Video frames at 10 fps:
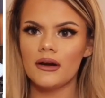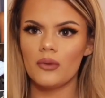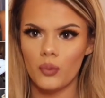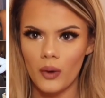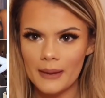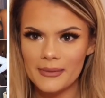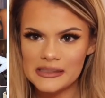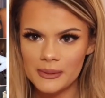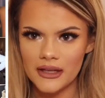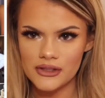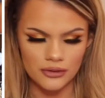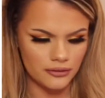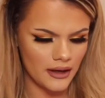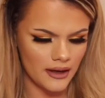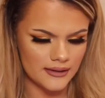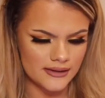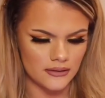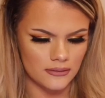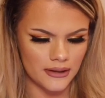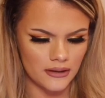Why am I speaking so fast?
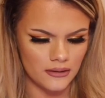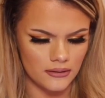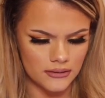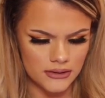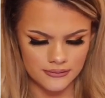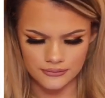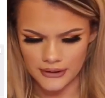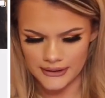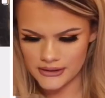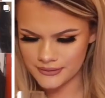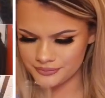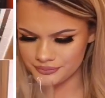Oh my God. Right.